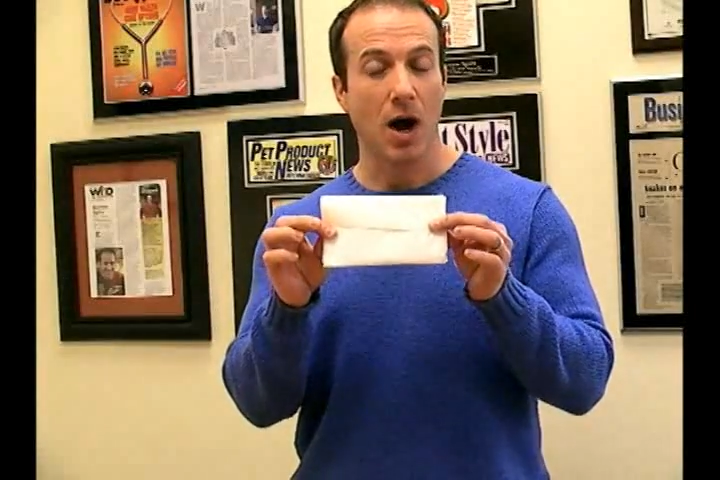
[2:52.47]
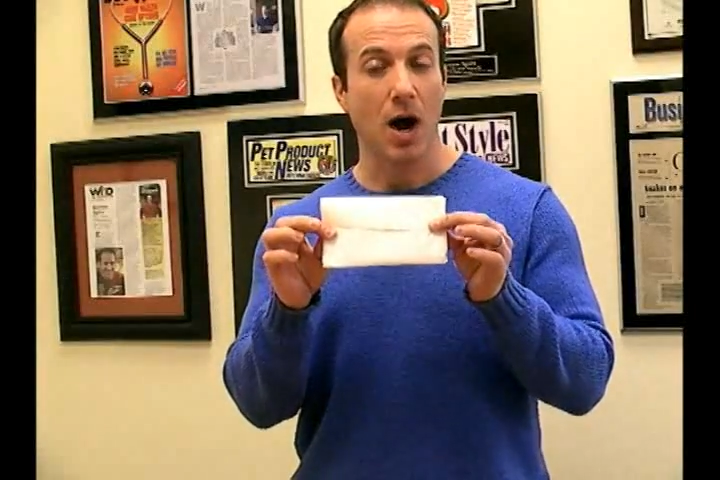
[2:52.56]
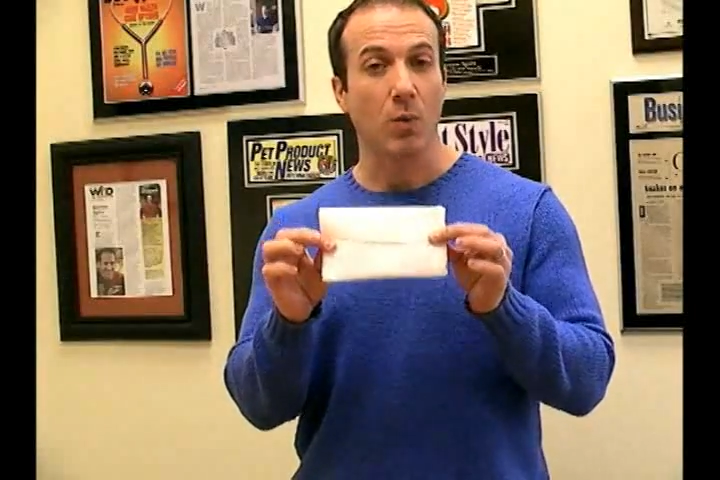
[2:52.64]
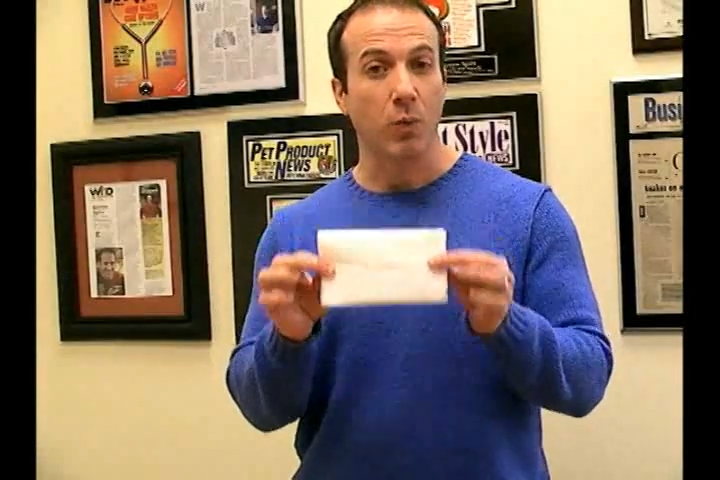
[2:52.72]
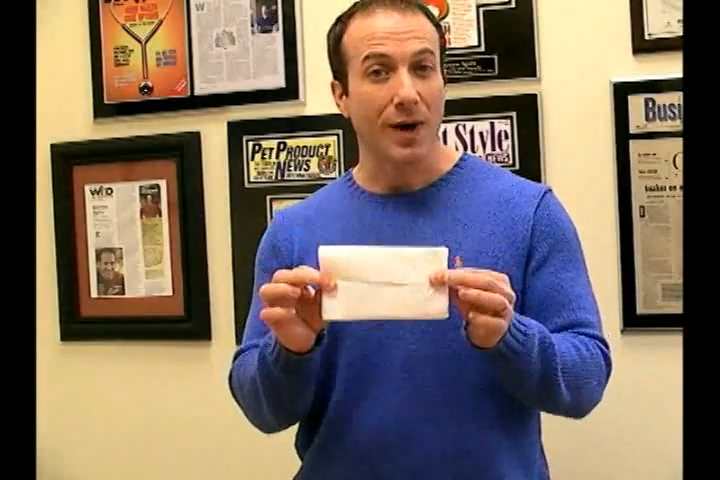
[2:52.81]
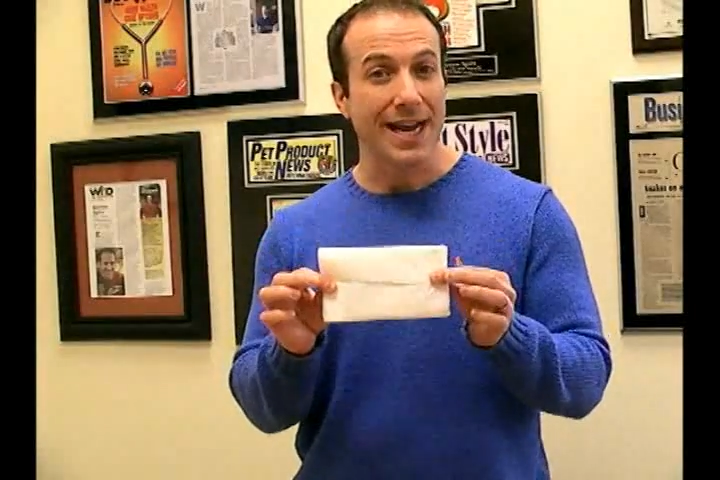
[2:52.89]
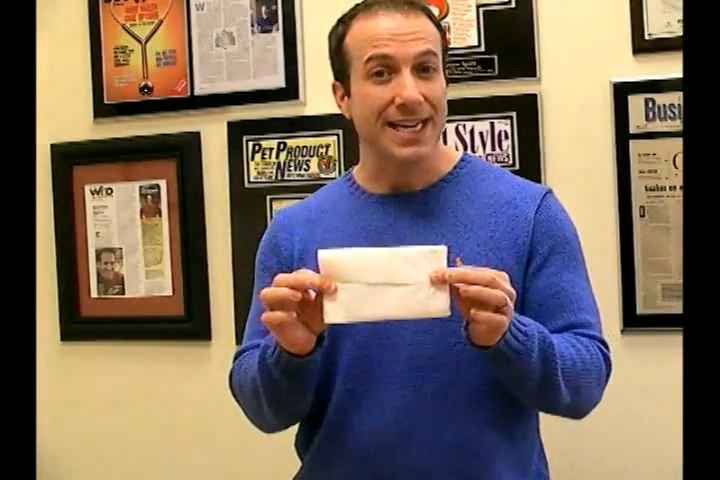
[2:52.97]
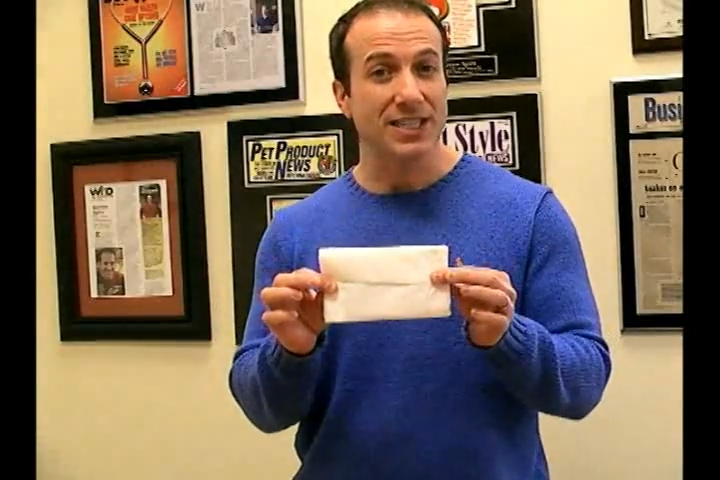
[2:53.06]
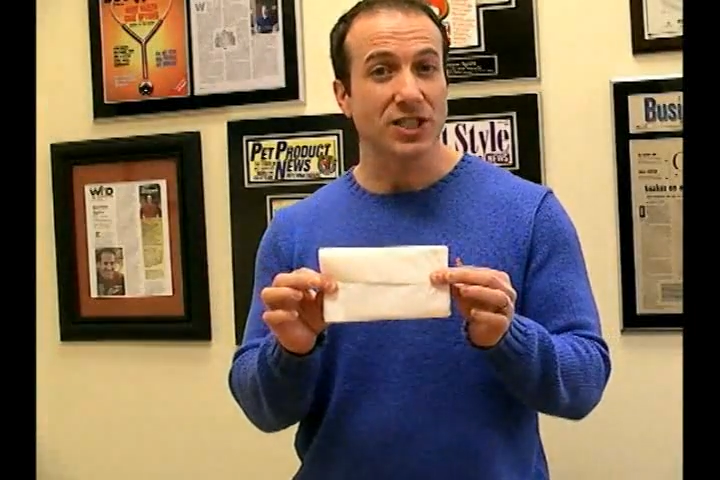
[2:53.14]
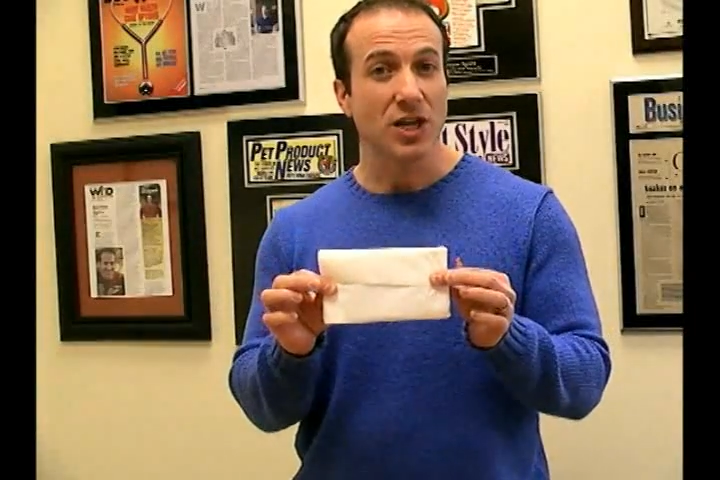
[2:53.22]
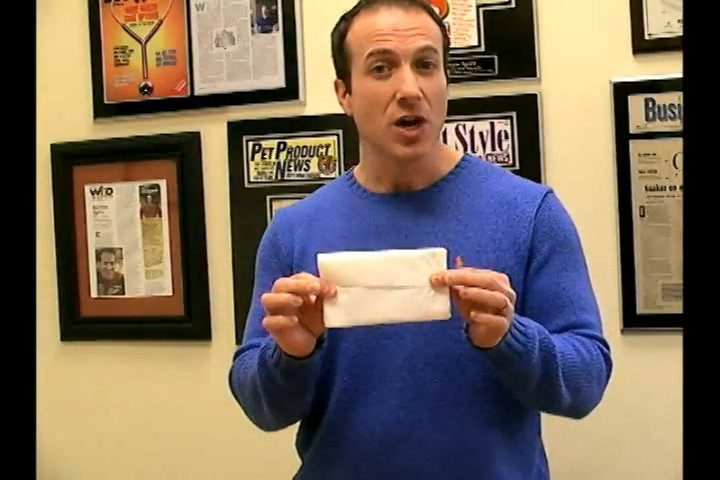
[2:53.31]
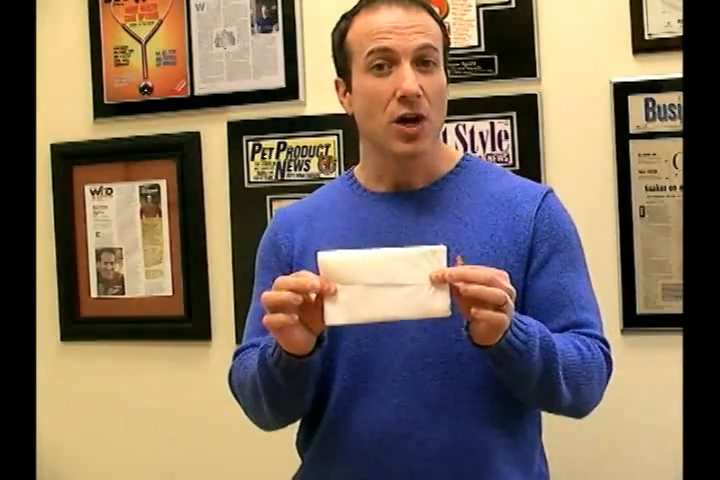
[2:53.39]

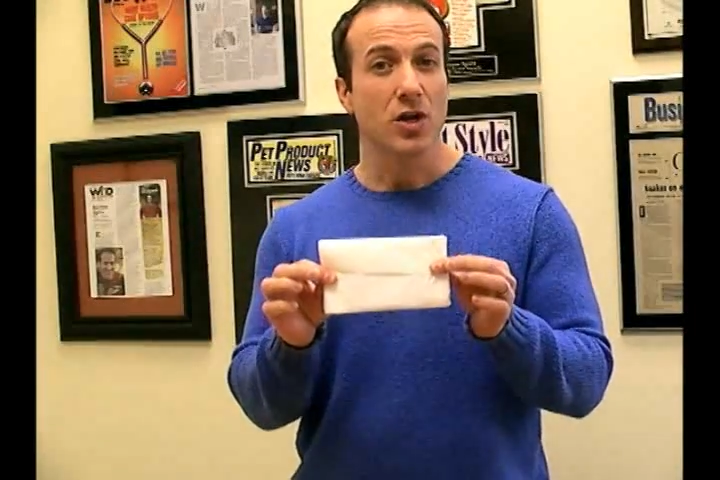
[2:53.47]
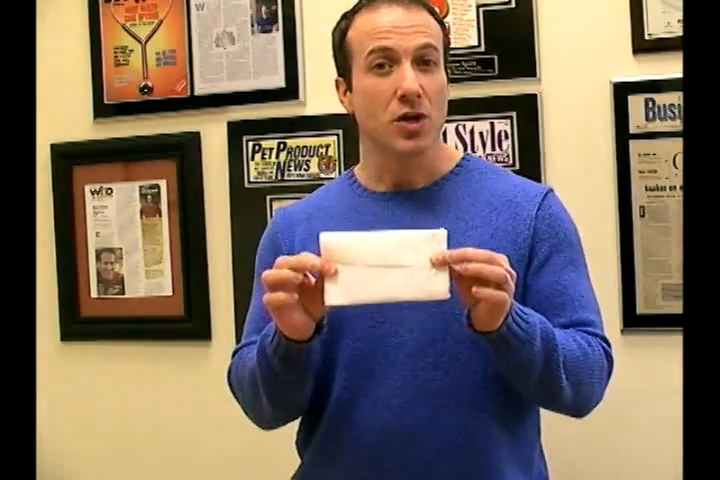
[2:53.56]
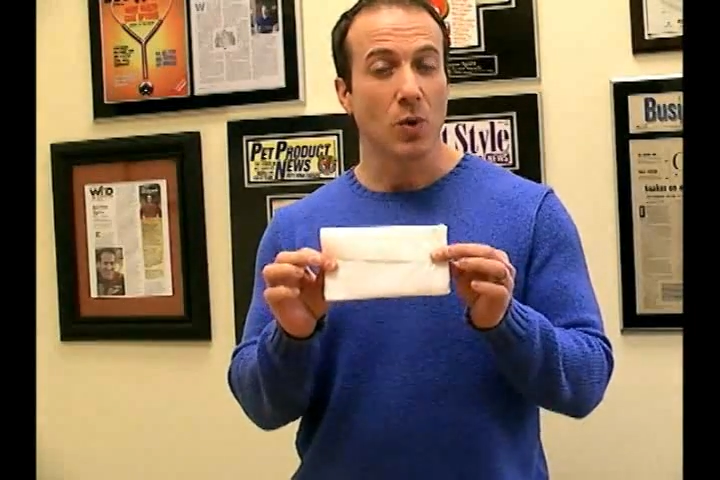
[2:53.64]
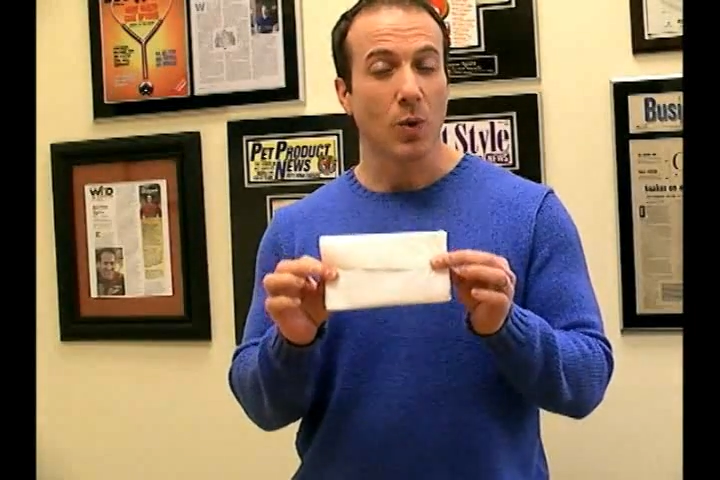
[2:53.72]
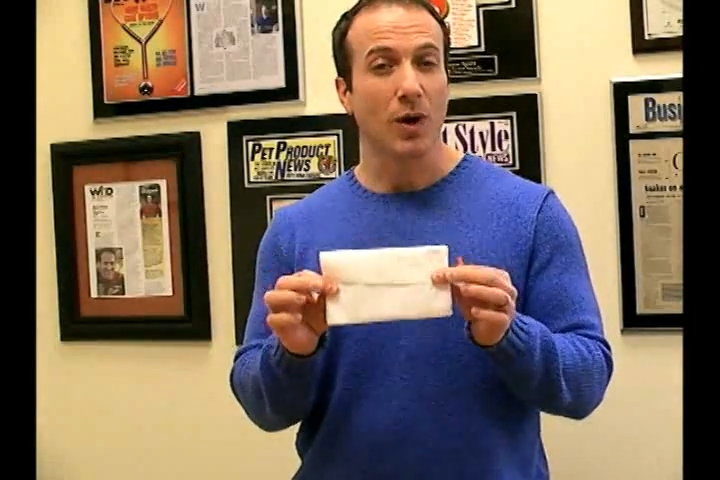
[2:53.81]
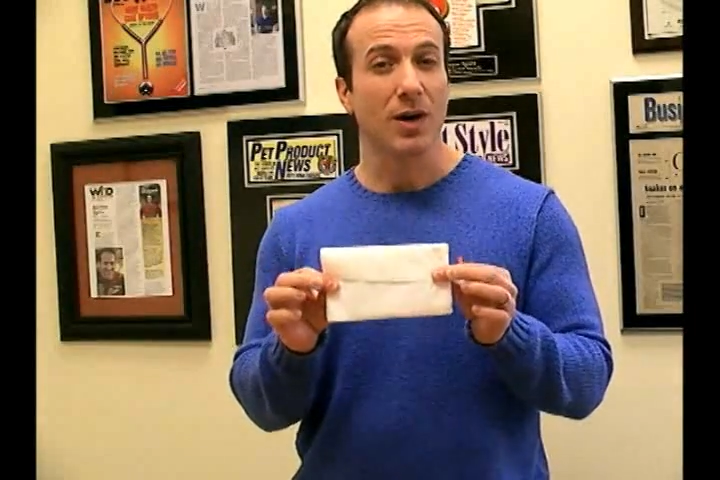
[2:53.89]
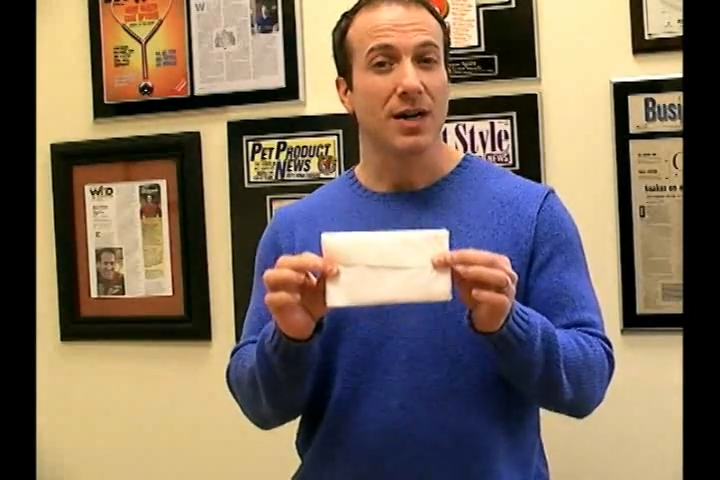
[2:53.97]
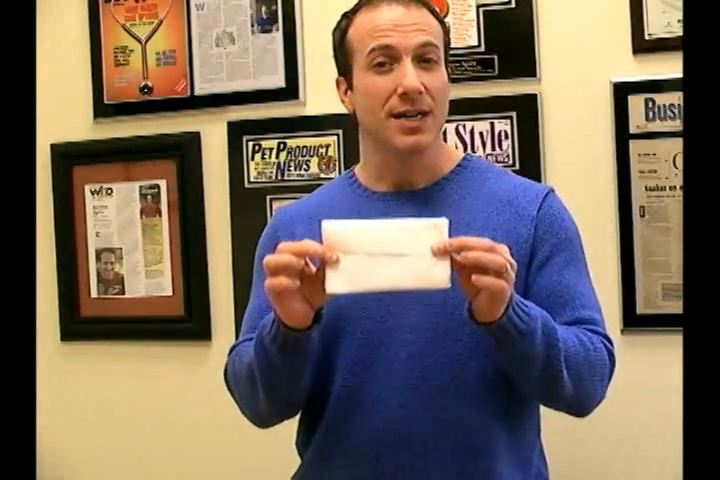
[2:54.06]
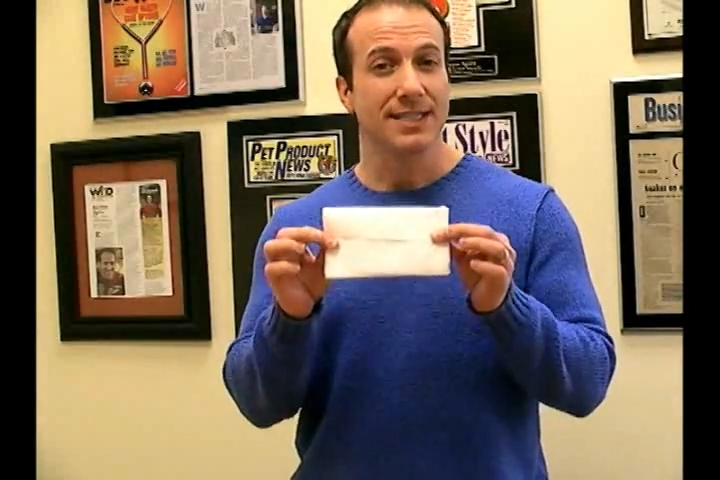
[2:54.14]
raise your